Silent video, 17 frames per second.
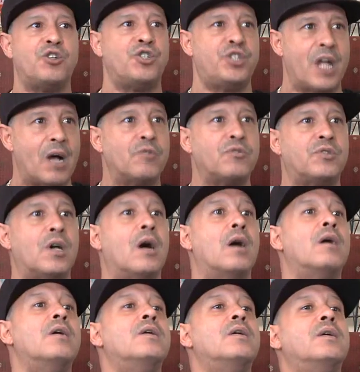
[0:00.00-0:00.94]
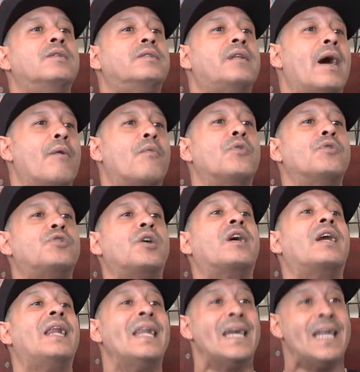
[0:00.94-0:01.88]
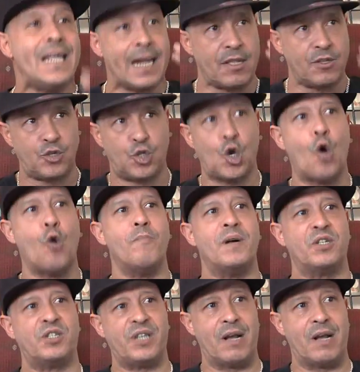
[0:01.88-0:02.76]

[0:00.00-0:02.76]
a shelter that was a clean and sober